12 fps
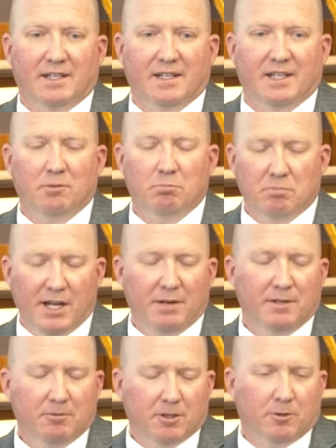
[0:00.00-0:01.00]
It may
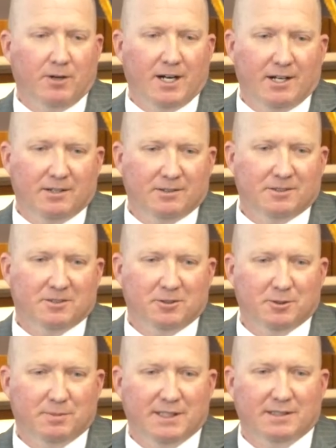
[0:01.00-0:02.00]
be required, so
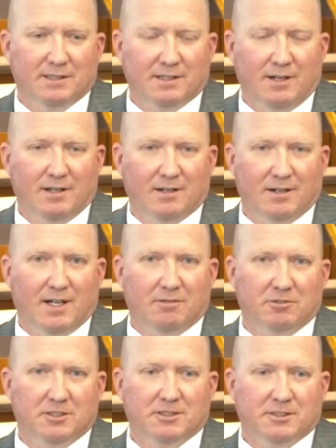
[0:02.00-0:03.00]
it's best to call our
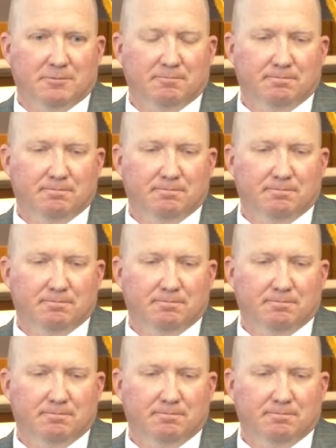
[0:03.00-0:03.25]
office.